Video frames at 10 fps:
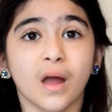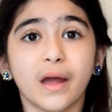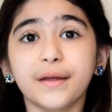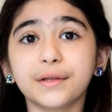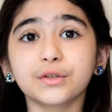
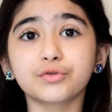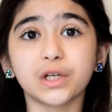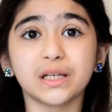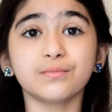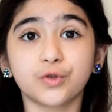In the
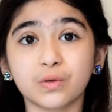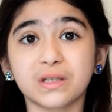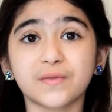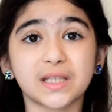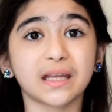dream,
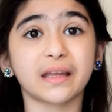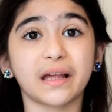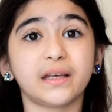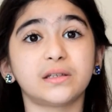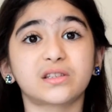Joseph said
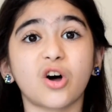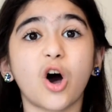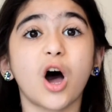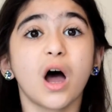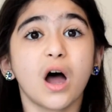that he
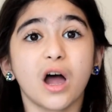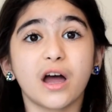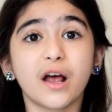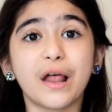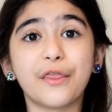saw
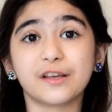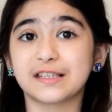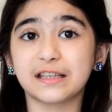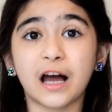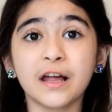uh, the
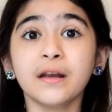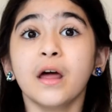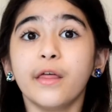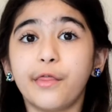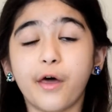sun,
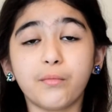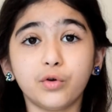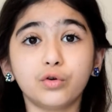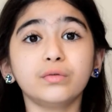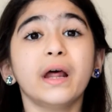the
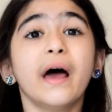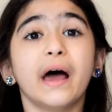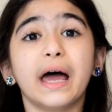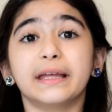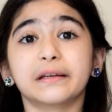moon,
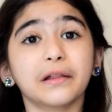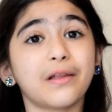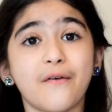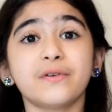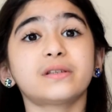and
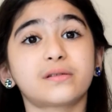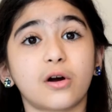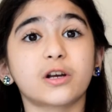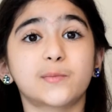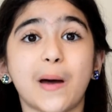11
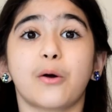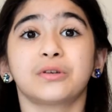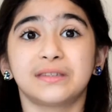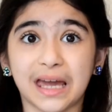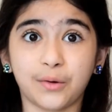stars
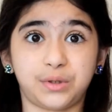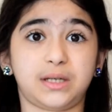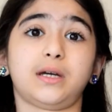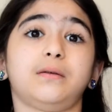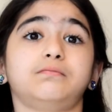bowing down
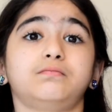to him